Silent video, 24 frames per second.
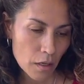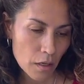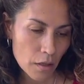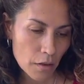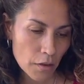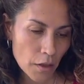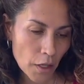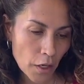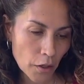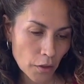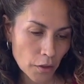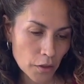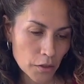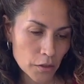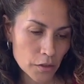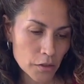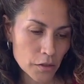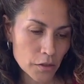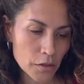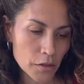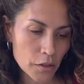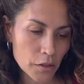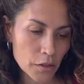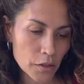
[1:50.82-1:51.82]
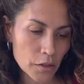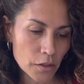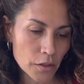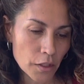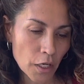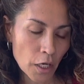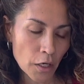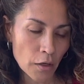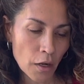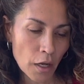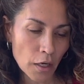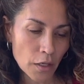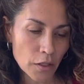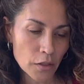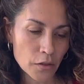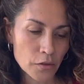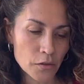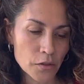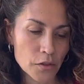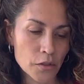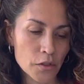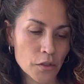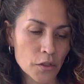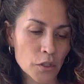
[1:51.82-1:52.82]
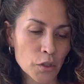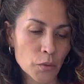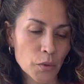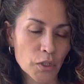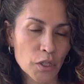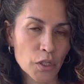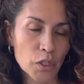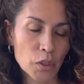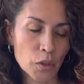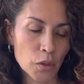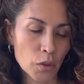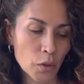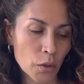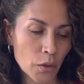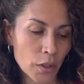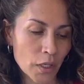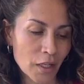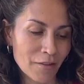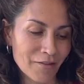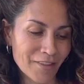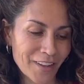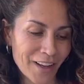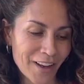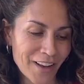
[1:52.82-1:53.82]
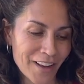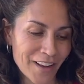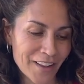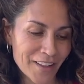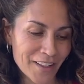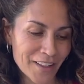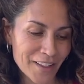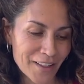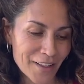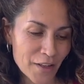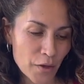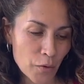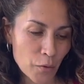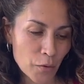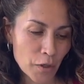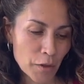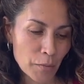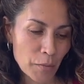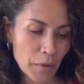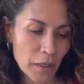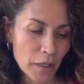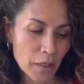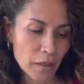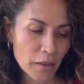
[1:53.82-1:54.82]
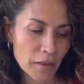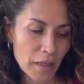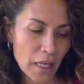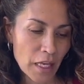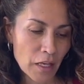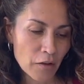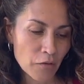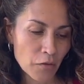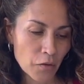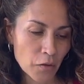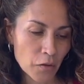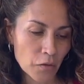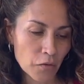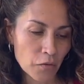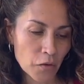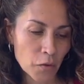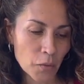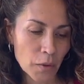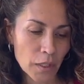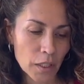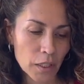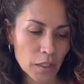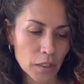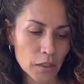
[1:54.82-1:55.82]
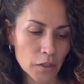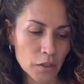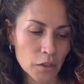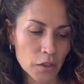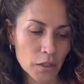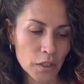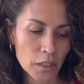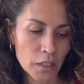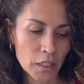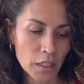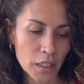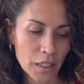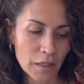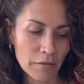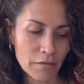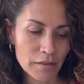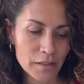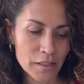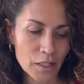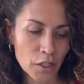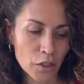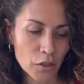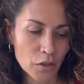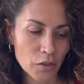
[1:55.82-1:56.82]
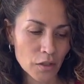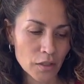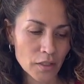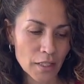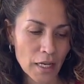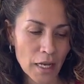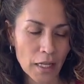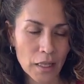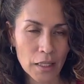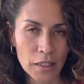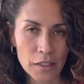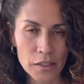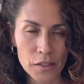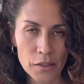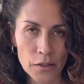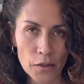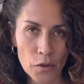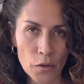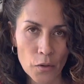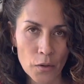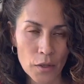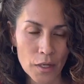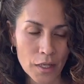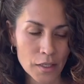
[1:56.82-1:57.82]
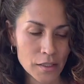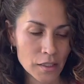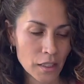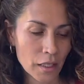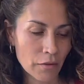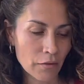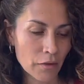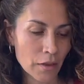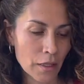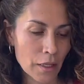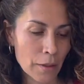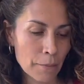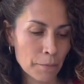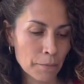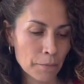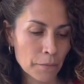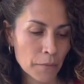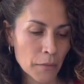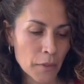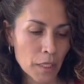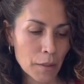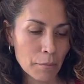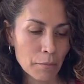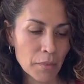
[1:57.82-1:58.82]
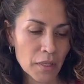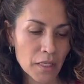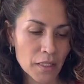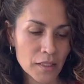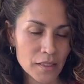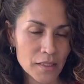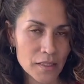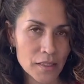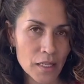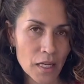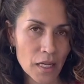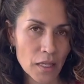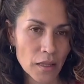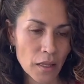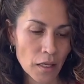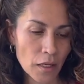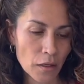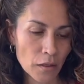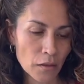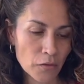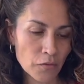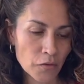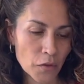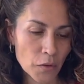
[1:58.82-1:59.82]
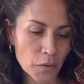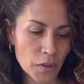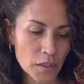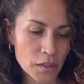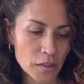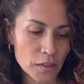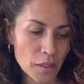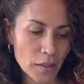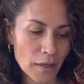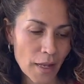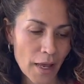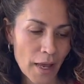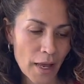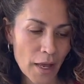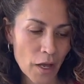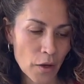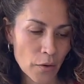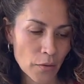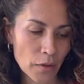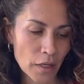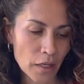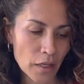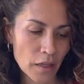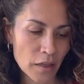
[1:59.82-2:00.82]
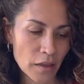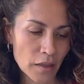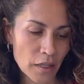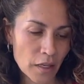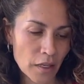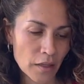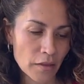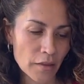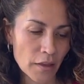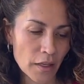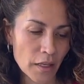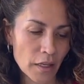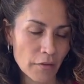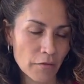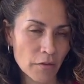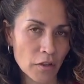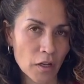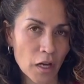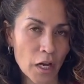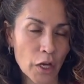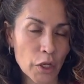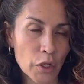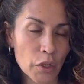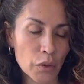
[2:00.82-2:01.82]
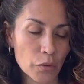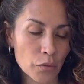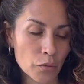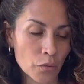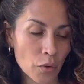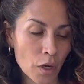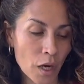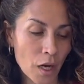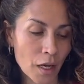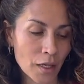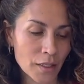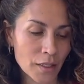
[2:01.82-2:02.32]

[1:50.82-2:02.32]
They are not concerned with the glory of God, with being thankful for what good gifts and good talents the Lord has given them, but instead they are focused on how they think they have gotten a raw